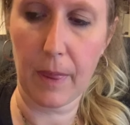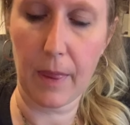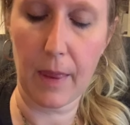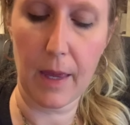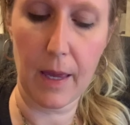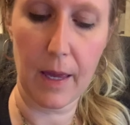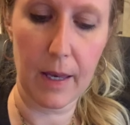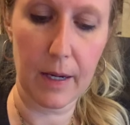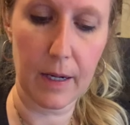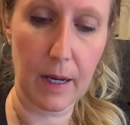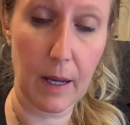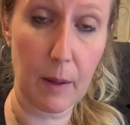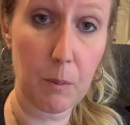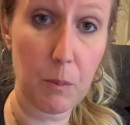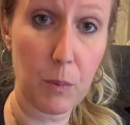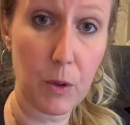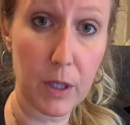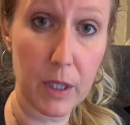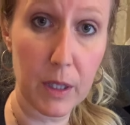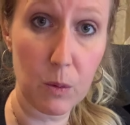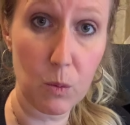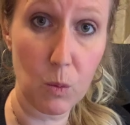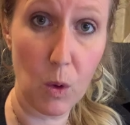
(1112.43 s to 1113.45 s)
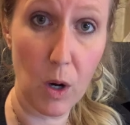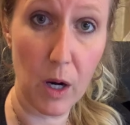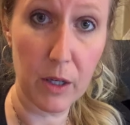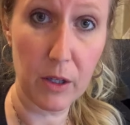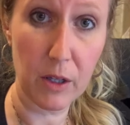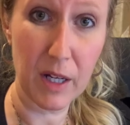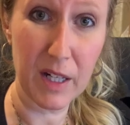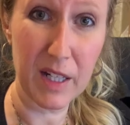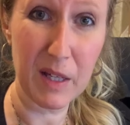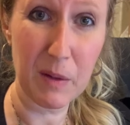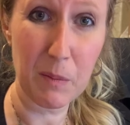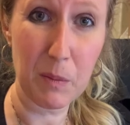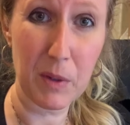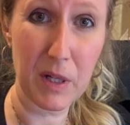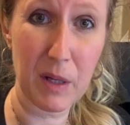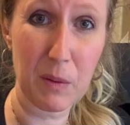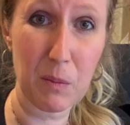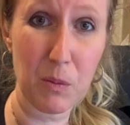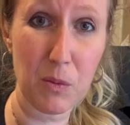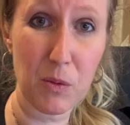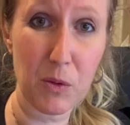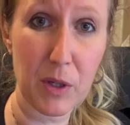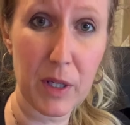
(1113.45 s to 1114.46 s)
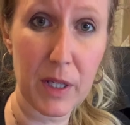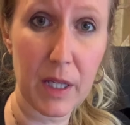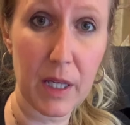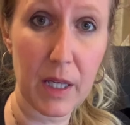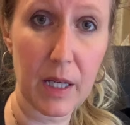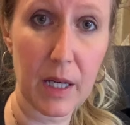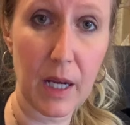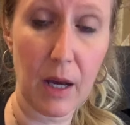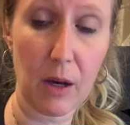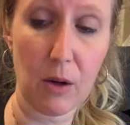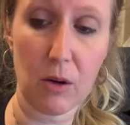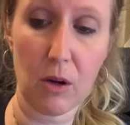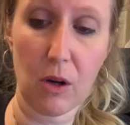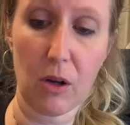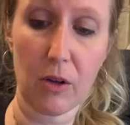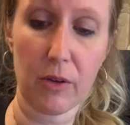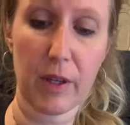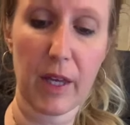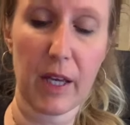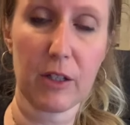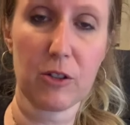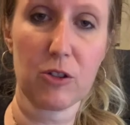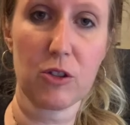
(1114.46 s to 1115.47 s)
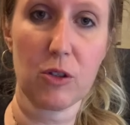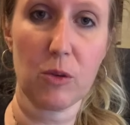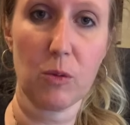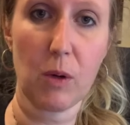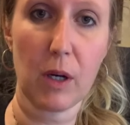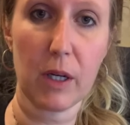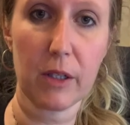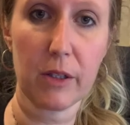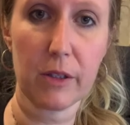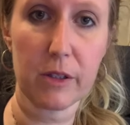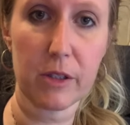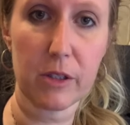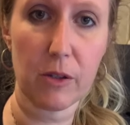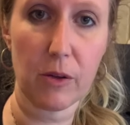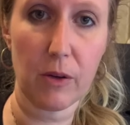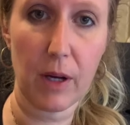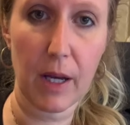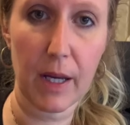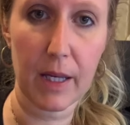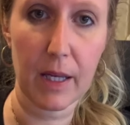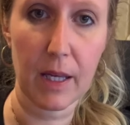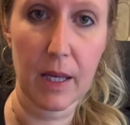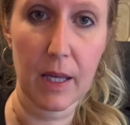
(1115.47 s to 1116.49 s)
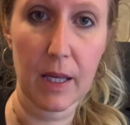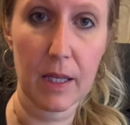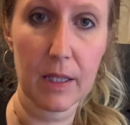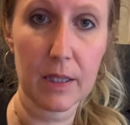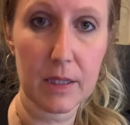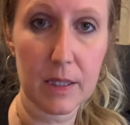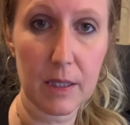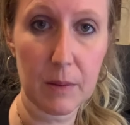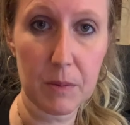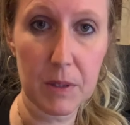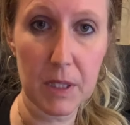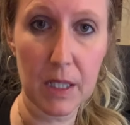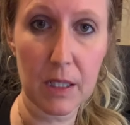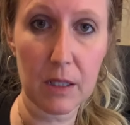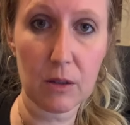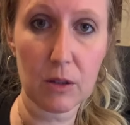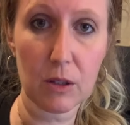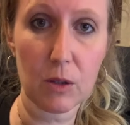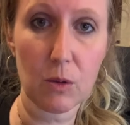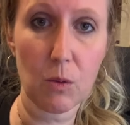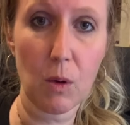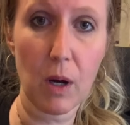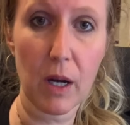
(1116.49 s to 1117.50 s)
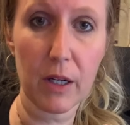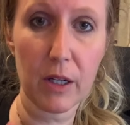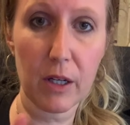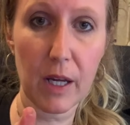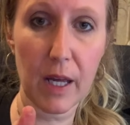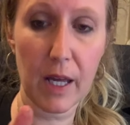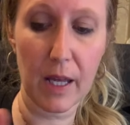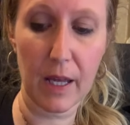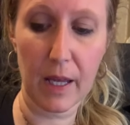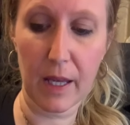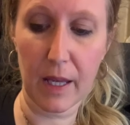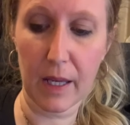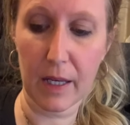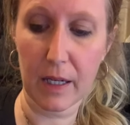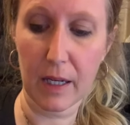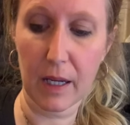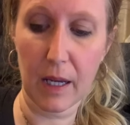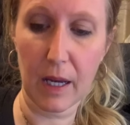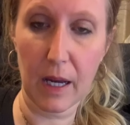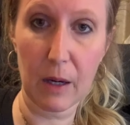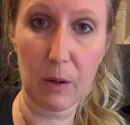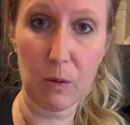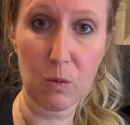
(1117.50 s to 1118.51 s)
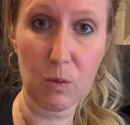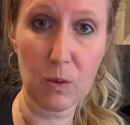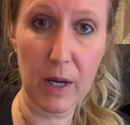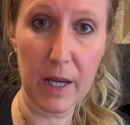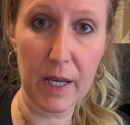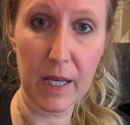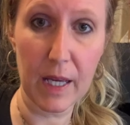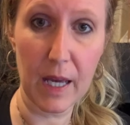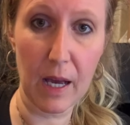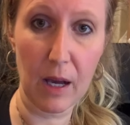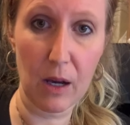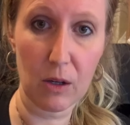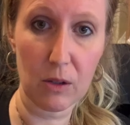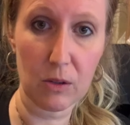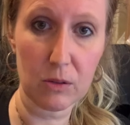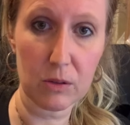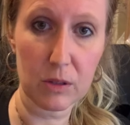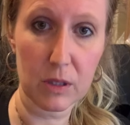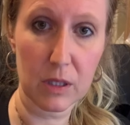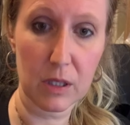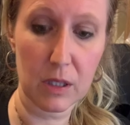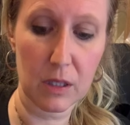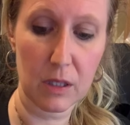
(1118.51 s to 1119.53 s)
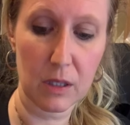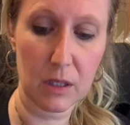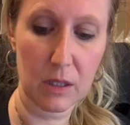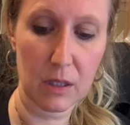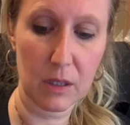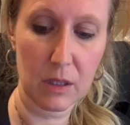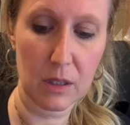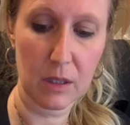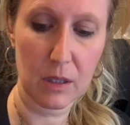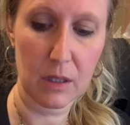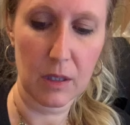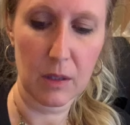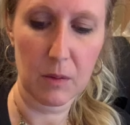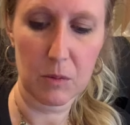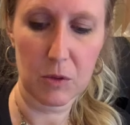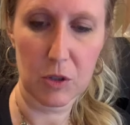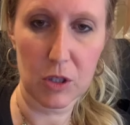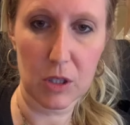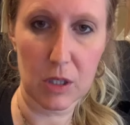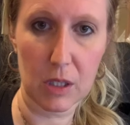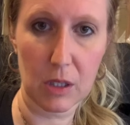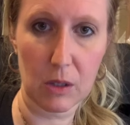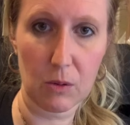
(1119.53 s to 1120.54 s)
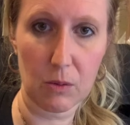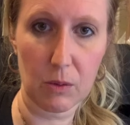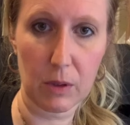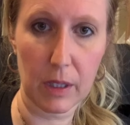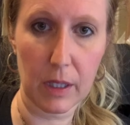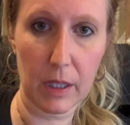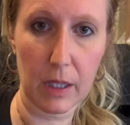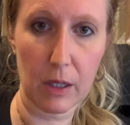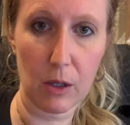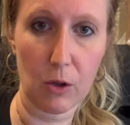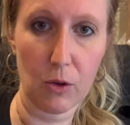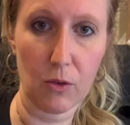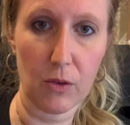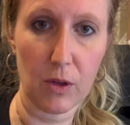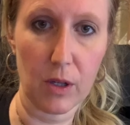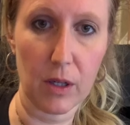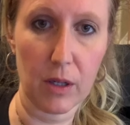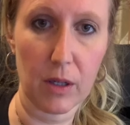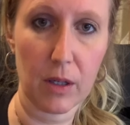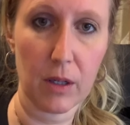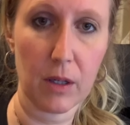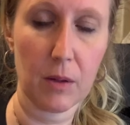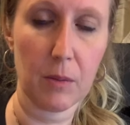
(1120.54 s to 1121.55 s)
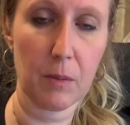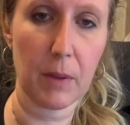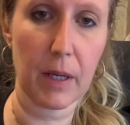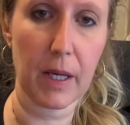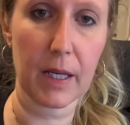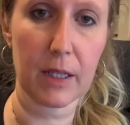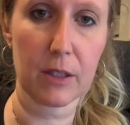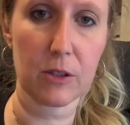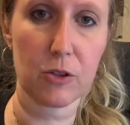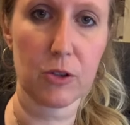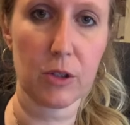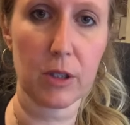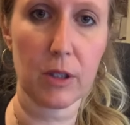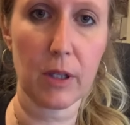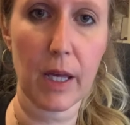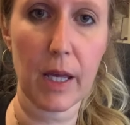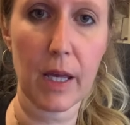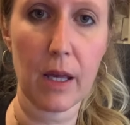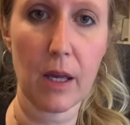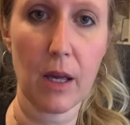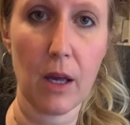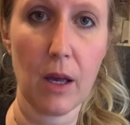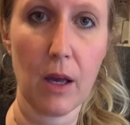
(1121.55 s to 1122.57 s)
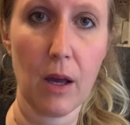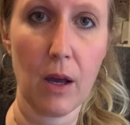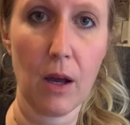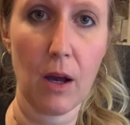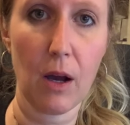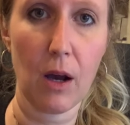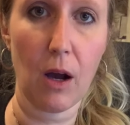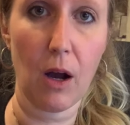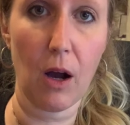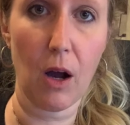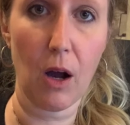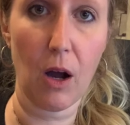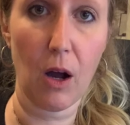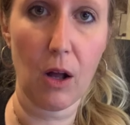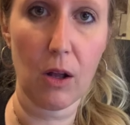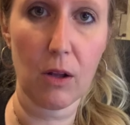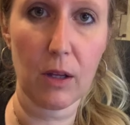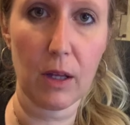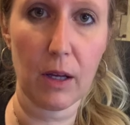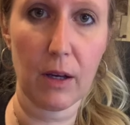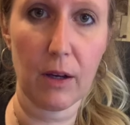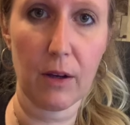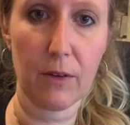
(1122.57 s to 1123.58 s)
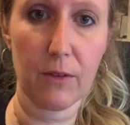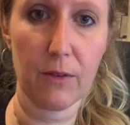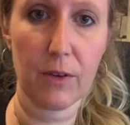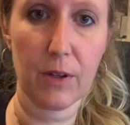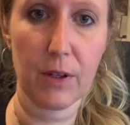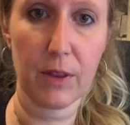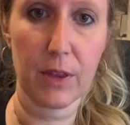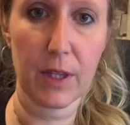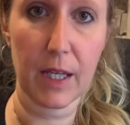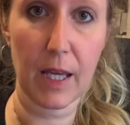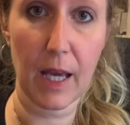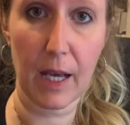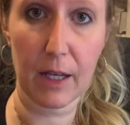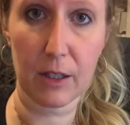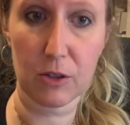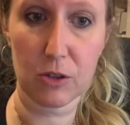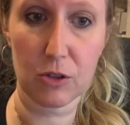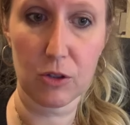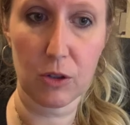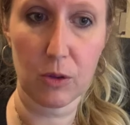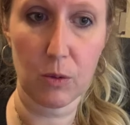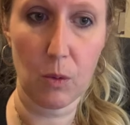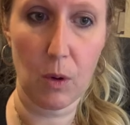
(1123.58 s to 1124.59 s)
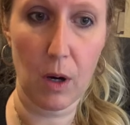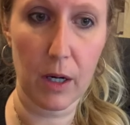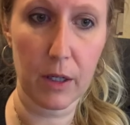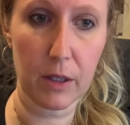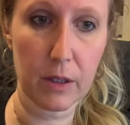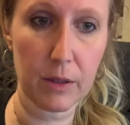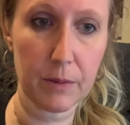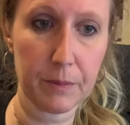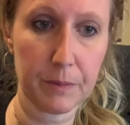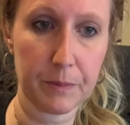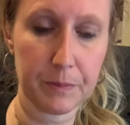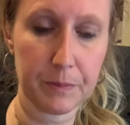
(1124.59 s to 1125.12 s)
and I'm putting water on it, but I'm wringing out all the extra water. So I dipped it in a little water and I wring out, I'm just going to wring it over my extra clay, all of the extra water.